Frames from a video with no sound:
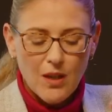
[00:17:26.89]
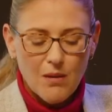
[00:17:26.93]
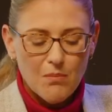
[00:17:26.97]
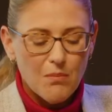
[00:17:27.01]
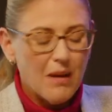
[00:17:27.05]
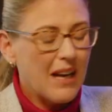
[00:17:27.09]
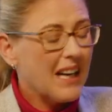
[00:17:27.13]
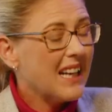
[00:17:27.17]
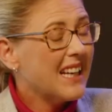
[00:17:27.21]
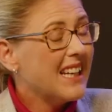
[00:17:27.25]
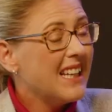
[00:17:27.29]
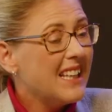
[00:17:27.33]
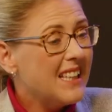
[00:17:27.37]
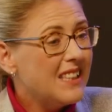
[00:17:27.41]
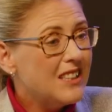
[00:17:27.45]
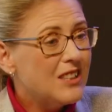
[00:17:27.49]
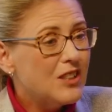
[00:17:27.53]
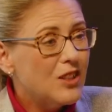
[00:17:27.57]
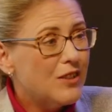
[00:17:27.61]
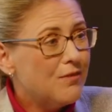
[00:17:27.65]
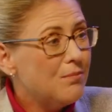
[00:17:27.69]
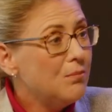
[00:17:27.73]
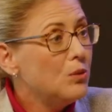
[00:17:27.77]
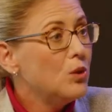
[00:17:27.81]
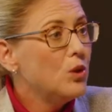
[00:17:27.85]
my kids
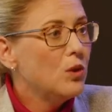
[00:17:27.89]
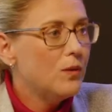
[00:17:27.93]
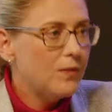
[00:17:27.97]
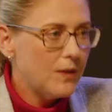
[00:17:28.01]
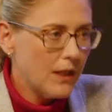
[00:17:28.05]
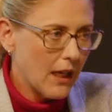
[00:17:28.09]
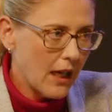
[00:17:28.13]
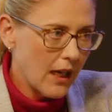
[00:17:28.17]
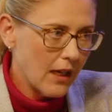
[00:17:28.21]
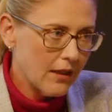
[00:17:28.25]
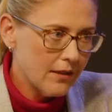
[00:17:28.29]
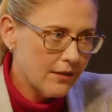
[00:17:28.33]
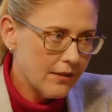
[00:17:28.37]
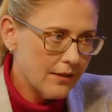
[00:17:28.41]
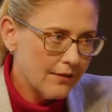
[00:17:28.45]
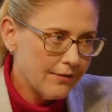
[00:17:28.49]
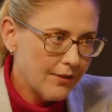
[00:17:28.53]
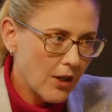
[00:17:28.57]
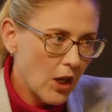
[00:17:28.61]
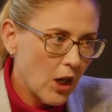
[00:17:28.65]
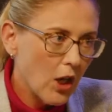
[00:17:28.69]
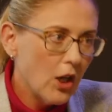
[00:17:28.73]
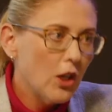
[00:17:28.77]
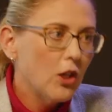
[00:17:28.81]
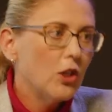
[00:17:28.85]
have moved out of
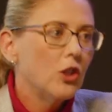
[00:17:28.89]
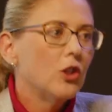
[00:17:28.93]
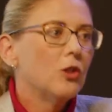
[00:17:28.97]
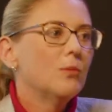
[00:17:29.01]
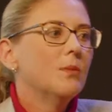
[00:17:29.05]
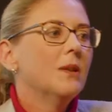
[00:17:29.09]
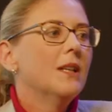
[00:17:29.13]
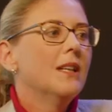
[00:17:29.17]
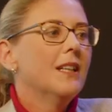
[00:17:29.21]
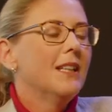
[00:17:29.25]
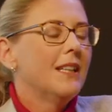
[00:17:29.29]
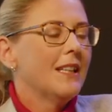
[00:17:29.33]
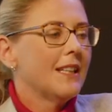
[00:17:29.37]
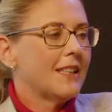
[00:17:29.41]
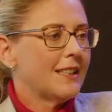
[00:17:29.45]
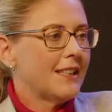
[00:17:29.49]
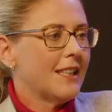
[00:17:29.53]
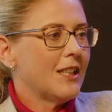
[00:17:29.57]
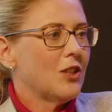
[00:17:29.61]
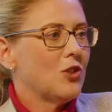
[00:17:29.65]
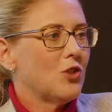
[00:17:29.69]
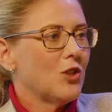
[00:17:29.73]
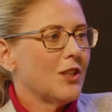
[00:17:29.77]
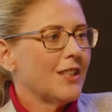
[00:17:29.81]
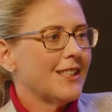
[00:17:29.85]
home, et
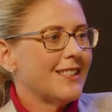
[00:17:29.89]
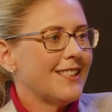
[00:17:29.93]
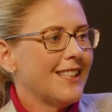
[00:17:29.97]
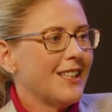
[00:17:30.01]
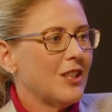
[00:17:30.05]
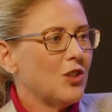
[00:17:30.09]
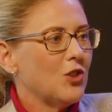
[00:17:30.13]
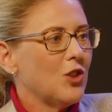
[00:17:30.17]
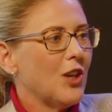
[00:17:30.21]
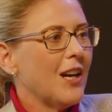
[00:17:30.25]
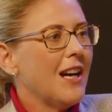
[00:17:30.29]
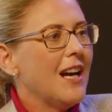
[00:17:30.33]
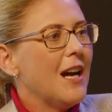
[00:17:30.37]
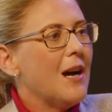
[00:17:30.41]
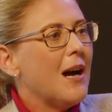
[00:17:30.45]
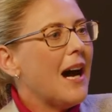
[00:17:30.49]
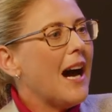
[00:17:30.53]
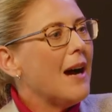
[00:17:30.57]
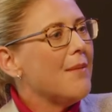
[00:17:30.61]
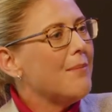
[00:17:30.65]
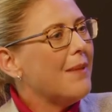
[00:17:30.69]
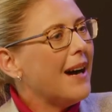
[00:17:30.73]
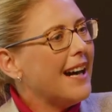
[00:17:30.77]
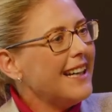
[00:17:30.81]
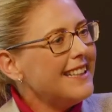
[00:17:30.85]
cetera, et cetera,
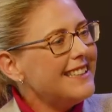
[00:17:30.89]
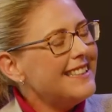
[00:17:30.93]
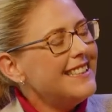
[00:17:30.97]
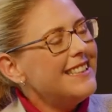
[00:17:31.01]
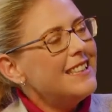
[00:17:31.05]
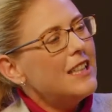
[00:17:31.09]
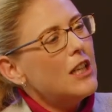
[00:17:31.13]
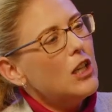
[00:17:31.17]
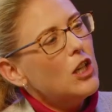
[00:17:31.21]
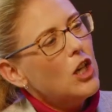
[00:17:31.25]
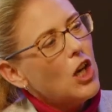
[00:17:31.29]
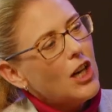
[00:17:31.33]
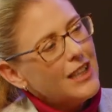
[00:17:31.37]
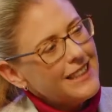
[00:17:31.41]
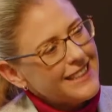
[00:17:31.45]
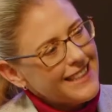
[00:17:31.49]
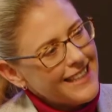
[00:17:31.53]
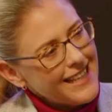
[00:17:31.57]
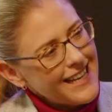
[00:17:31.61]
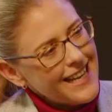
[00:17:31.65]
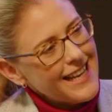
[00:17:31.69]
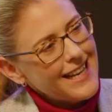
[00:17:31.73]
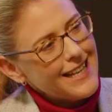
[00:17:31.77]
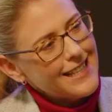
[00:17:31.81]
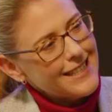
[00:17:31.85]
I might need a lot
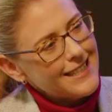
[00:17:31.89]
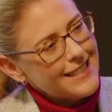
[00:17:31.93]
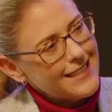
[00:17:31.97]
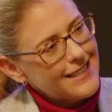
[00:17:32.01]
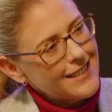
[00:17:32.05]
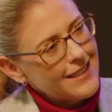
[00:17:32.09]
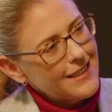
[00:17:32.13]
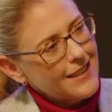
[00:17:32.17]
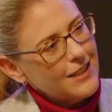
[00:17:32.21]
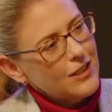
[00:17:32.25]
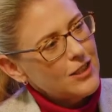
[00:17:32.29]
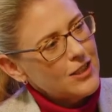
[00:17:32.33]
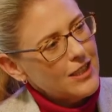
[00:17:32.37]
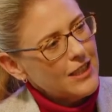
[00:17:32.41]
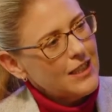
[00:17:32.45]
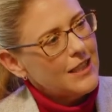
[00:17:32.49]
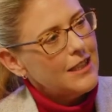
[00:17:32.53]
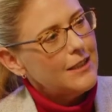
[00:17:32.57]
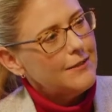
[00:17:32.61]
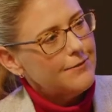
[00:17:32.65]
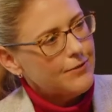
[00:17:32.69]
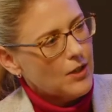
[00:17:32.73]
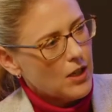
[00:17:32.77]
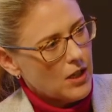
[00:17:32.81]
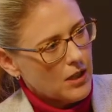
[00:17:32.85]
less to
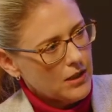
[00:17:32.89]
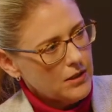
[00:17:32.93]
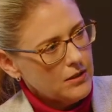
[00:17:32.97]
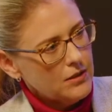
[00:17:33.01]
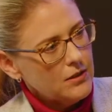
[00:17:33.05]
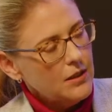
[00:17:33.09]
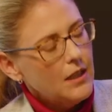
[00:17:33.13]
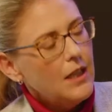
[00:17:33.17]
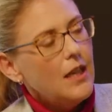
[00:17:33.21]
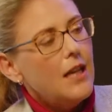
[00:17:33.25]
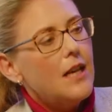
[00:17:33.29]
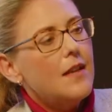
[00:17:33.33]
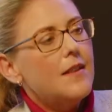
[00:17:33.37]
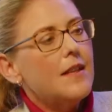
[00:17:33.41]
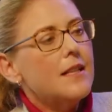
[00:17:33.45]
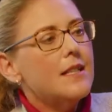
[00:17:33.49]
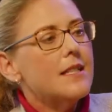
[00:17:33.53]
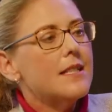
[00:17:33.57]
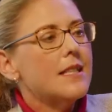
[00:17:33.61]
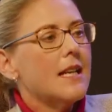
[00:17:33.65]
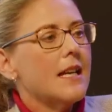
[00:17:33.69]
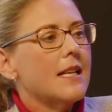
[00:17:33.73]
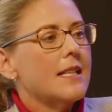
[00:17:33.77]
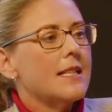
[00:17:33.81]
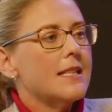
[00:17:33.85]
live on than
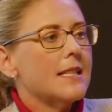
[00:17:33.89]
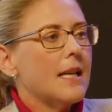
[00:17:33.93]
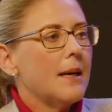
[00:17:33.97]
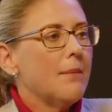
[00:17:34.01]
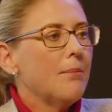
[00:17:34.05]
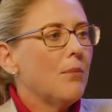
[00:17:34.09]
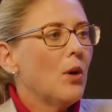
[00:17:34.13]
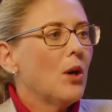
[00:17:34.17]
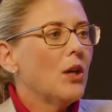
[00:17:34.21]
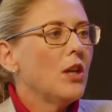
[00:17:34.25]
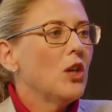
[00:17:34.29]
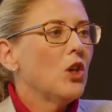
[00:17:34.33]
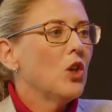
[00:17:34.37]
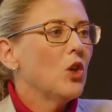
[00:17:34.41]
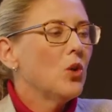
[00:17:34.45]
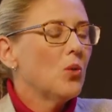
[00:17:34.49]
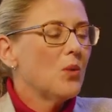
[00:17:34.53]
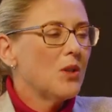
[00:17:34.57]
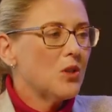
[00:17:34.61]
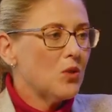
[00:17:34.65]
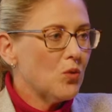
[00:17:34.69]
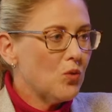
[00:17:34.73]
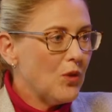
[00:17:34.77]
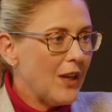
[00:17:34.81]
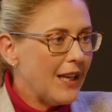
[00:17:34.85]
say somebody who
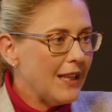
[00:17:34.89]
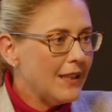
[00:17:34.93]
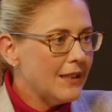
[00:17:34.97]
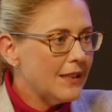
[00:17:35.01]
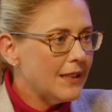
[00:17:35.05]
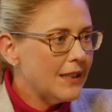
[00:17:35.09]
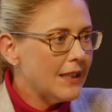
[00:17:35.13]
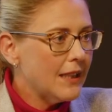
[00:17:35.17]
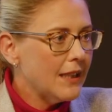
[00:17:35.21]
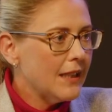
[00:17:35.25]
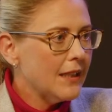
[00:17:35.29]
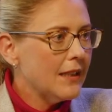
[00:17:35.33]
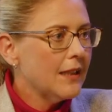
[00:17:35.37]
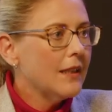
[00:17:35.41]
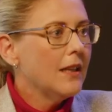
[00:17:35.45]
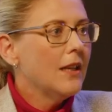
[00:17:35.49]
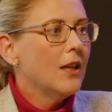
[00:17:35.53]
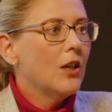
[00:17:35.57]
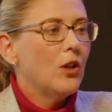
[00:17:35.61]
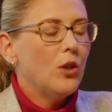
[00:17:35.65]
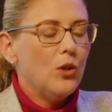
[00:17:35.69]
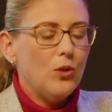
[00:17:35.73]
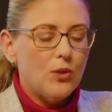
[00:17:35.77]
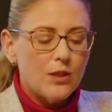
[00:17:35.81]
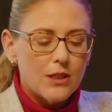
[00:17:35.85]
was renting,
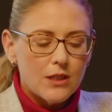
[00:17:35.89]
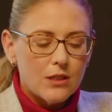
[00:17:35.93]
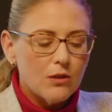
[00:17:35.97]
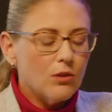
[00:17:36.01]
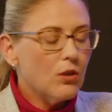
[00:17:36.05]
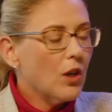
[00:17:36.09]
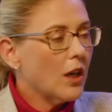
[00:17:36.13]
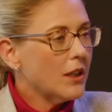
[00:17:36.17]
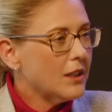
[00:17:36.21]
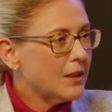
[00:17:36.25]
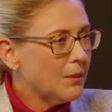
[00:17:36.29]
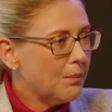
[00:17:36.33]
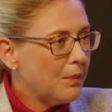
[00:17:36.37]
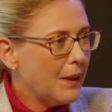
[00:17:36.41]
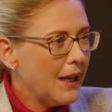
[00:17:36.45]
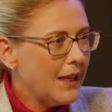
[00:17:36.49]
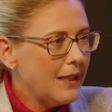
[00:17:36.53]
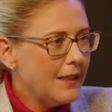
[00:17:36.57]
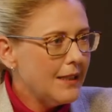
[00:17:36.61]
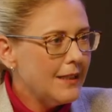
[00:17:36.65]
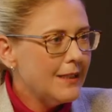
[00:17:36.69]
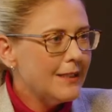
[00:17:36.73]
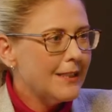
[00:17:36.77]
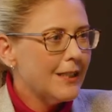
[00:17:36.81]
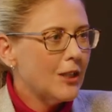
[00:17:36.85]
who still got
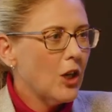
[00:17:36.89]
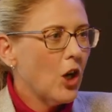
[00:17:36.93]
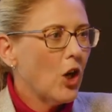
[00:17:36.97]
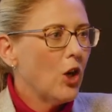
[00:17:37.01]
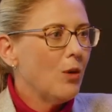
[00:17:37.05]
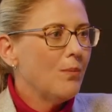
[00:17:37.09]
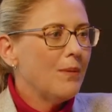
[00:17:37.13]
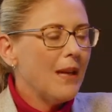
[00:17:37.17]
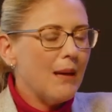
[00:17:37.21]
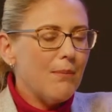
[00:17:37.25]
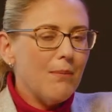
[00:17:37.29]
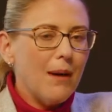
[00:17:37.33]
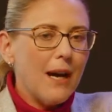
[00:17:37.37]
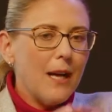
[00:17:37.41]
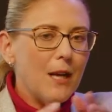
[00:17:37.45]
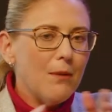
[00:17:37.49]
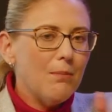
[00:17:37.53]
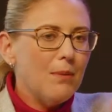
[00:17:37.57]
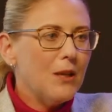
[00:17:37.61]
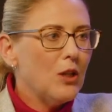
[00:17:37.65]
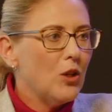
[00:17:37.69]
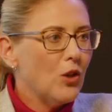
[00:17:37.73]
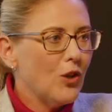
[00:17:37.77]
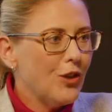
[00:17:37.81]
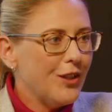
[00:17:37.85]
dependents at home, they might've
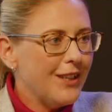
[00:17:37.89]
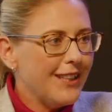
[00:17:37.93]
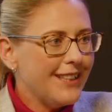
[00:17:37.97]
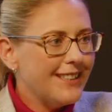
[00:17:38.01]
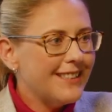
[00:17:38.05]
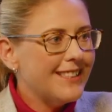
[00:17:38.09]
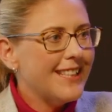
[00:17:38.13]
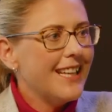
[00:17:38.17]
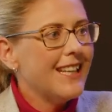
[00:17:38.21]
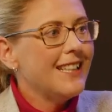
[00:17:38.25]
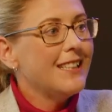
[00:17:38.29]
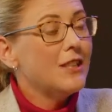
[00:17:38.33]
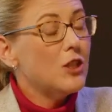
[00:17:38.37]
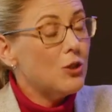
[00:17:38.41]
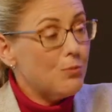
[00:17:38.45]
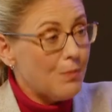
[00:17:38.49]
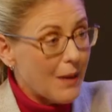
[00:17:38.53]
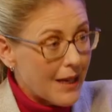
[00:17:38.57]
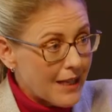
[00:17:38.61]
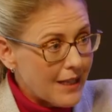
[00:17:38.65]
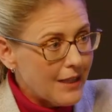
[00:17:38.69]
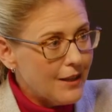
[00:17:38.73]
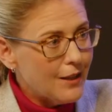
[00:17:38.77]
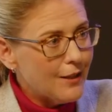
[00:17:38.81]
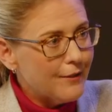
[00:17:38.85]
been earning 10,
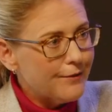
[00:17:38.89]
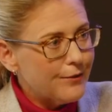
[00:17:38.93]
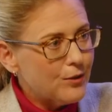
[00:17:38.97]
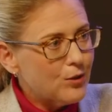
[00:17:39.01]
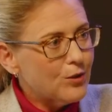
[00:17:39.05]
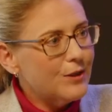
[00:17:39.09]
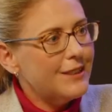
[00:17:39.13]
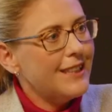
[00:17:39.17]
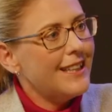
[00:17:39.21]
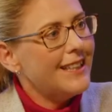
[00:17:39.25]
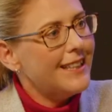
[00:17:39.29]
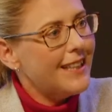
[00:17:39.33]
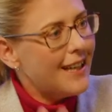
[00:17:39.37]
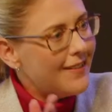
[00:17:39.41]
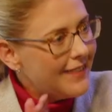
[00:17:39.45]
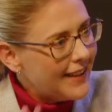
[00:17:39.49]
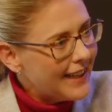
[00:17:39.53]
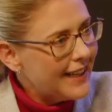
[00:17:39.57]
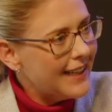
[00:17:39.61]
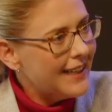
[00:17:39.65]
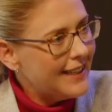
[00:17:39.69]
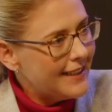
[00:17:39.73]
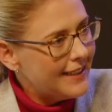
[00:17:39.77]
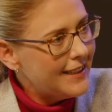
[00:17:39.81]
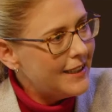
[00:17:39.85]
spending the full 10, and they're
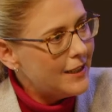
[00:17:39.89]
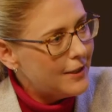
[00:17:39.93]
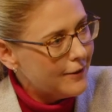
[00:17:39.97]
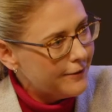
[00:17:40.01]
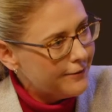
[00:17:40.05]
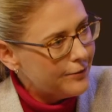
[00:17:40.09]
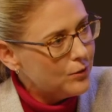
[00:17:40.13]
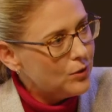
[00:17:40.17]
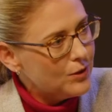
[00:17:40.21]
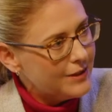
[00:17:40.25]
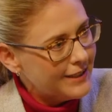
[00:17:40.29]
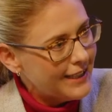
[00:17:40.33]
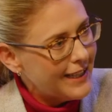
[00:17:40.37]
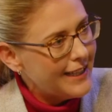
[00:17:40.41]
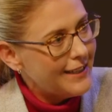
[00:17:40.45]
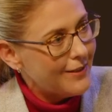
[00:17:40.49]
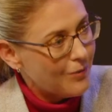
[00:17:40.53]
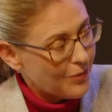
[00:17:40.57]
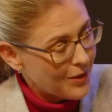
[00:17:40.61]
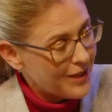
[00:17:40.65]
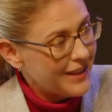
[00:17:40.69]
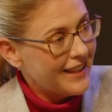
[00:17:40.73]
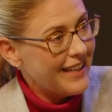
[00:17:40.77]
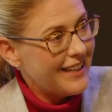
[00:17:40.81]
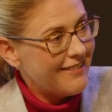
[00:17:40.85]
gonna need a full 10
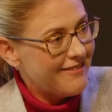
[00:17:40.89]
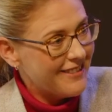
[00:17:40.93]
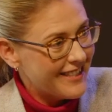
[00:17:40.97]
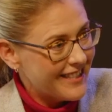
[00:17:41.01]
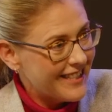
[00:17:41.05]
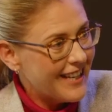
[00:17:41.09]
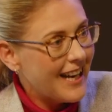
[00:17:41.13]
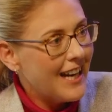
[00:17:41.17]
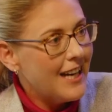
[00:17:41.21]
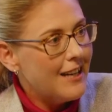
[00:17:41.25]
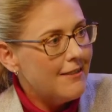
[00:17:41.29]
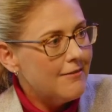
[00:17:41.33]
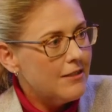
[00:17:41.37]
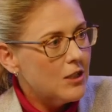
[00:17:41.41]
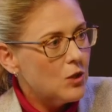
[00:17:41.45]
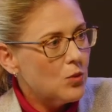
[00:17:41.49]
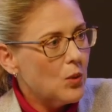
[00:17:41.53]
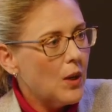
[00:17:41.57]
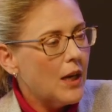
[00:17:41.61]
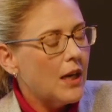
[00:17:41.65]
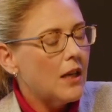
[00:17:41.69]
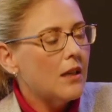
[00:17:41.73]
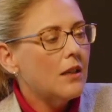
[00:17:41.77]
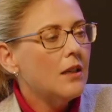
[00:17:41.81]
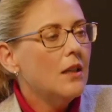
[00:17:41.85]
when they retire as
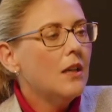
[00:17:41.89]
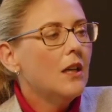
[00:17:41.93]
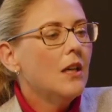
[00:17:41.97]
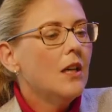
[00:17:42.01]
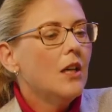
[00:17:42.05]
well.